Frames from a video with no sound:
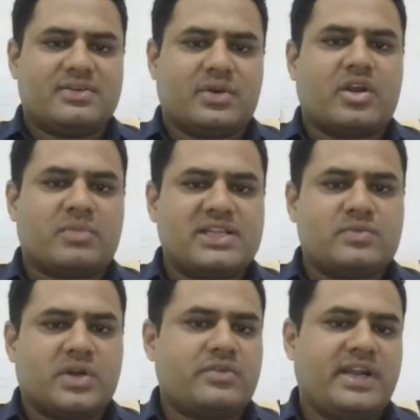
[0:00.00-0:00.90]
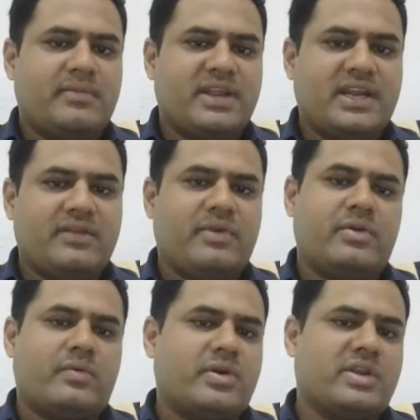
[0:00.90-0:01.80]
So normal is 120 by 80. We
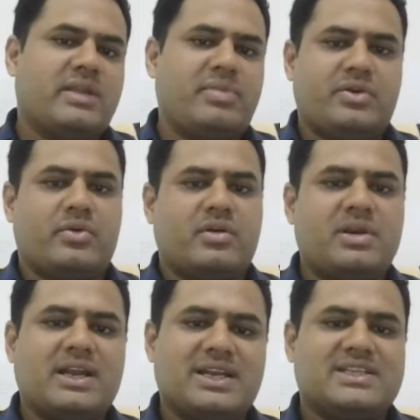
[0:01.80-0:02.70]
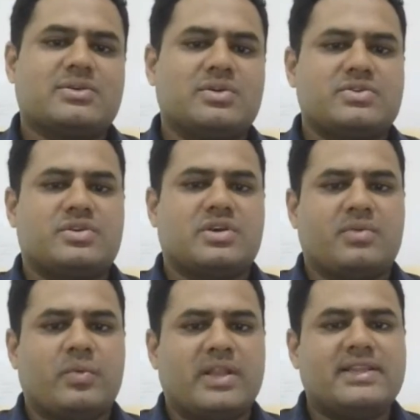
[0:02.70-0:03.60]
don't want to keep it to normal, at least close to
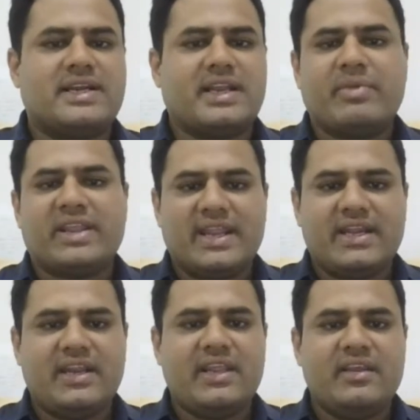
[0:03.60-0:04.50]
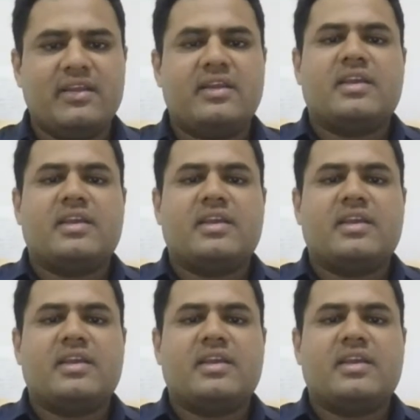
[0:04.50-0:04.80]
normal, 130 by 80.